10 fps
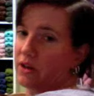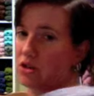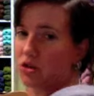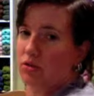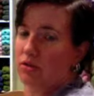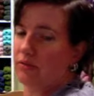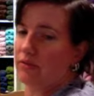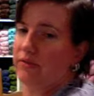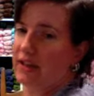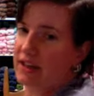shoulder for a
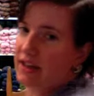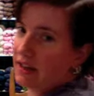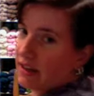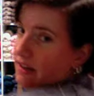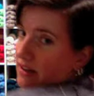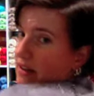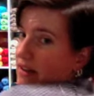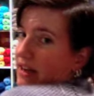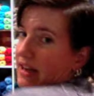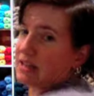funky
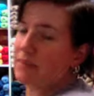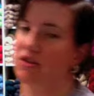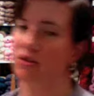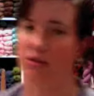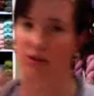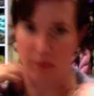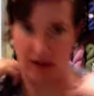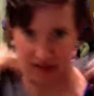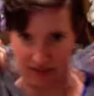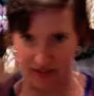asymmetrical look
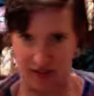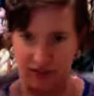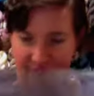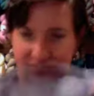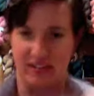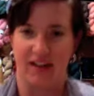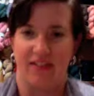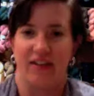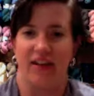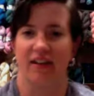back there, and
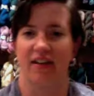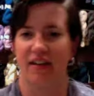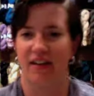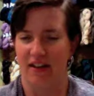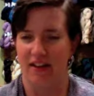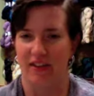then the